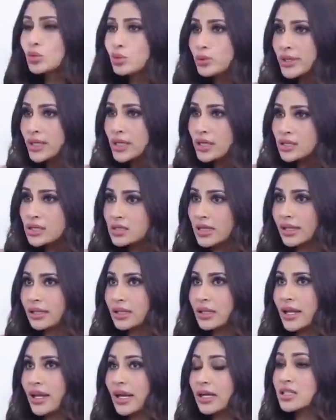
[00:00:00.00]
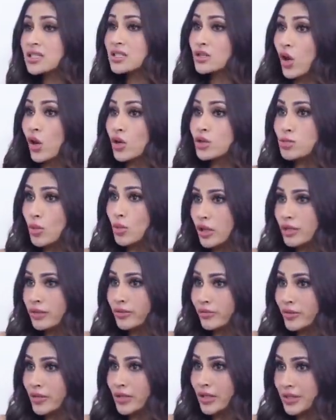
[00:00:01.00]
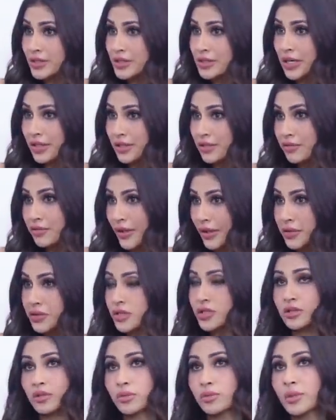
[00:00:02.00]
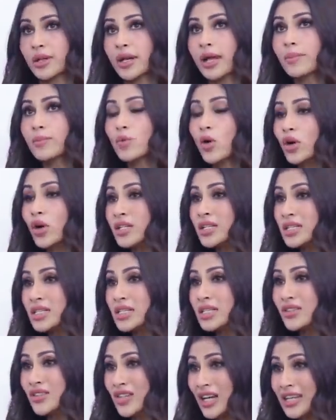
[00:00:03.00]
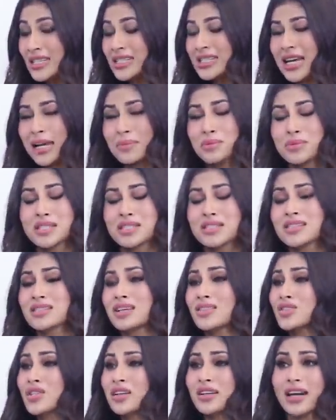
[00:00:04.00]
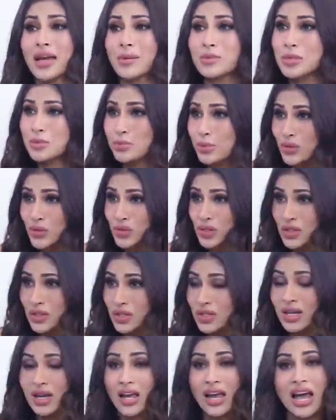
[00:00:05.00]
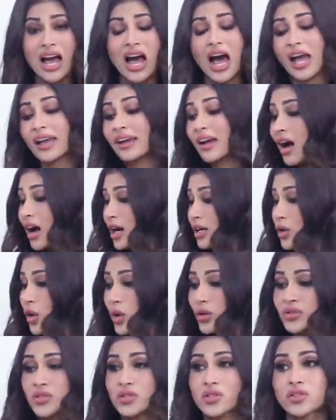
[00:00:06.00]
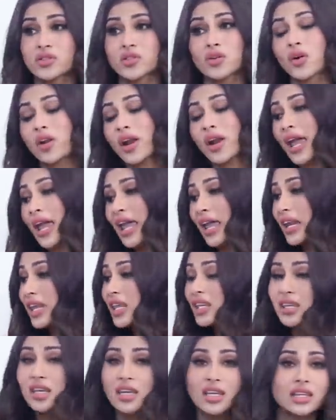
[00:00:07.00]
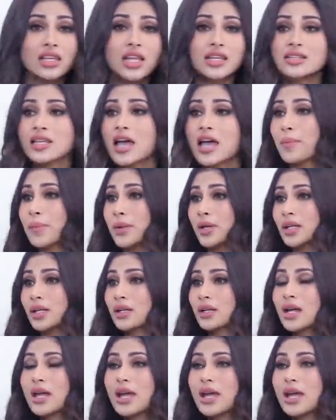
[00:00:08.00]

2 weeks, and then I had a small intestine infection. When I'm not eating rice, I'm such a crabby person. I can't concentrate on anything that's happening.